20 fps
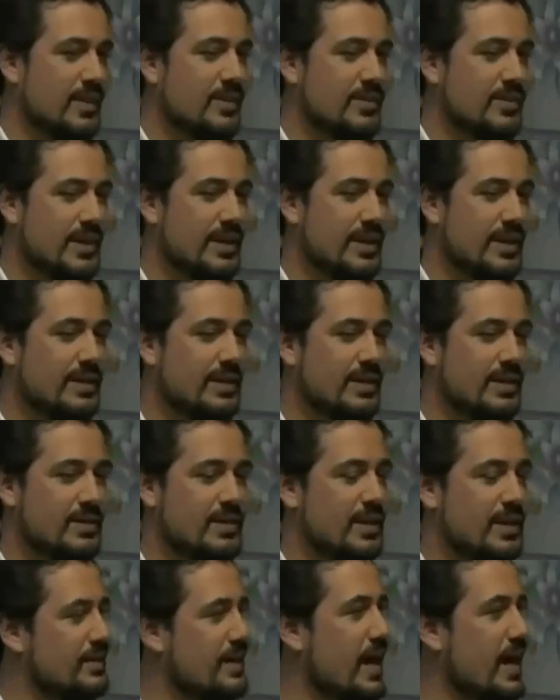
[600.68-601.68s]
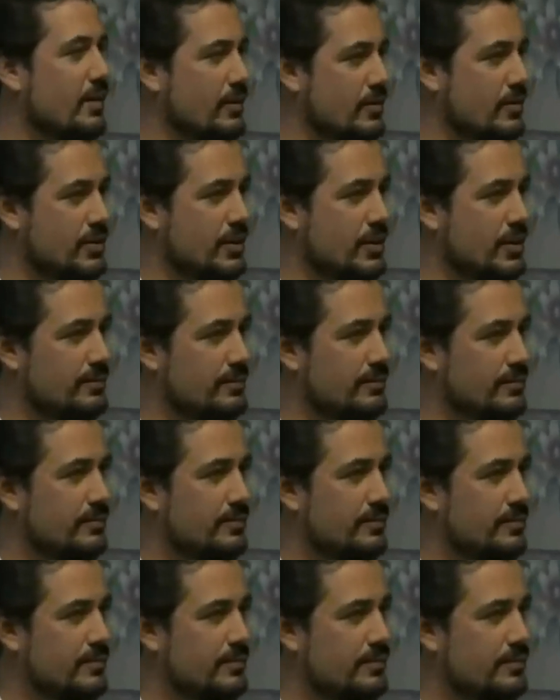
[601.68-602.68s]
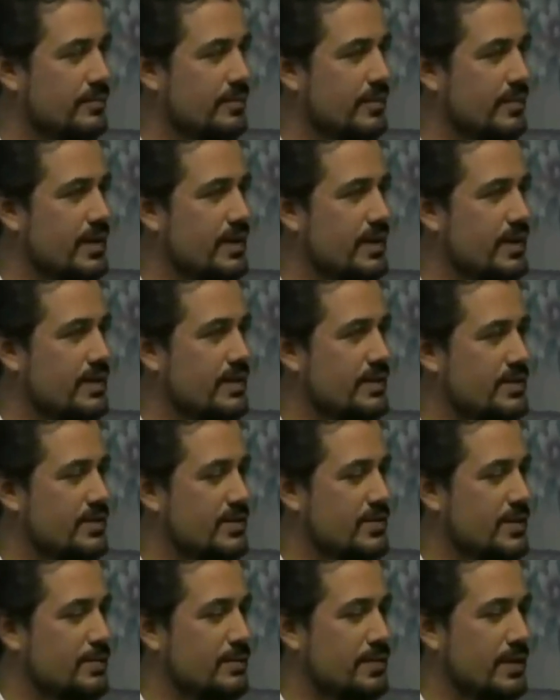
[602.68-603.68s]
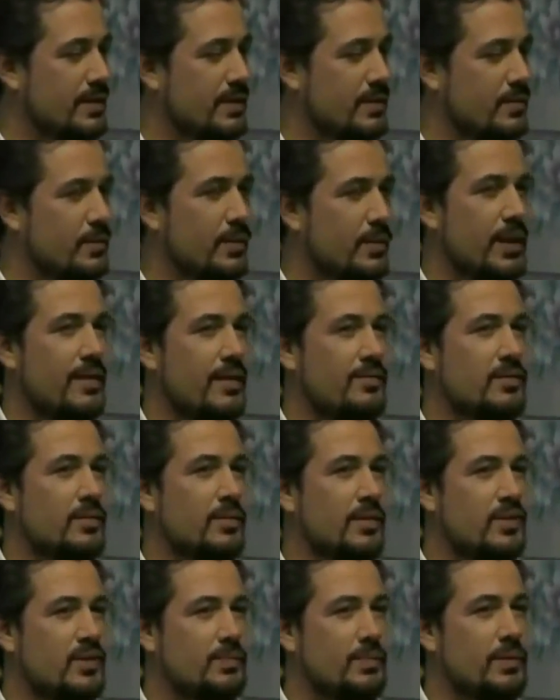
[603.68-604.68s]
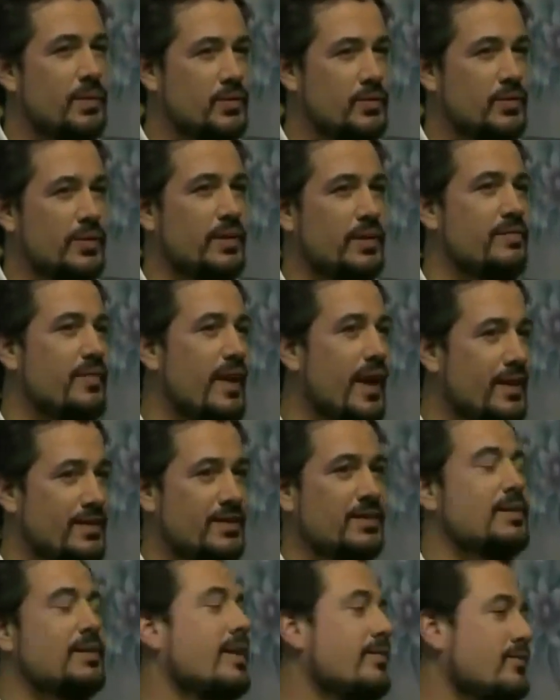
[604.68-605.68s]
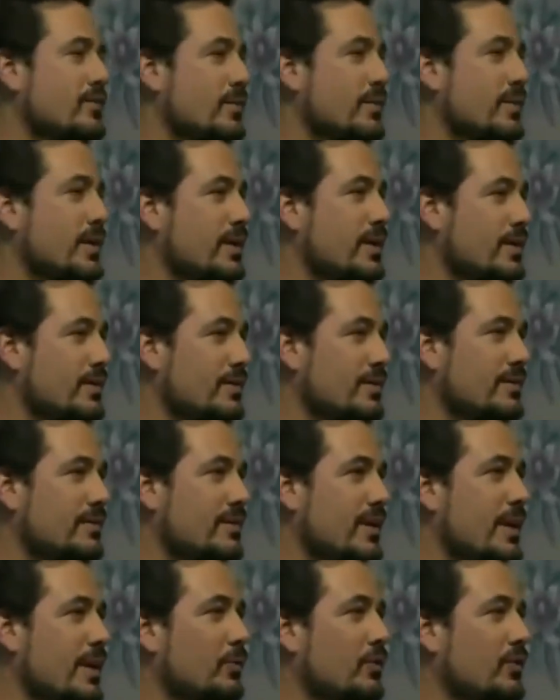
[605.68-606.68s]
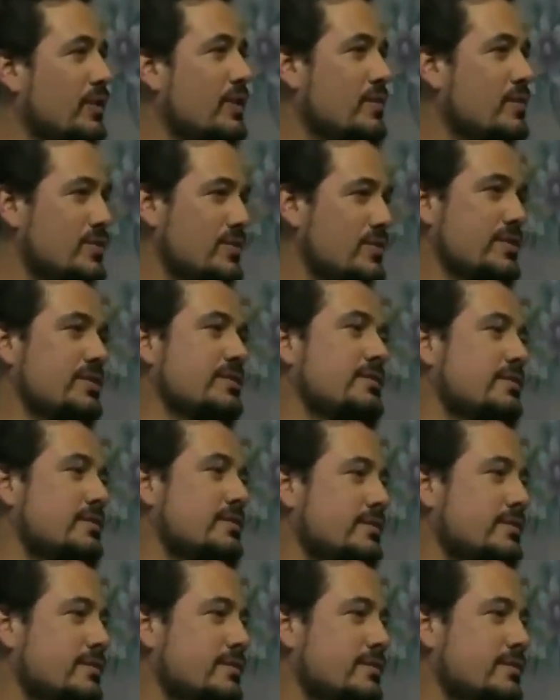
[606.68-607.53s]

It sounds like this technology is something that we have to be spiritually advanced enough to be able to use it.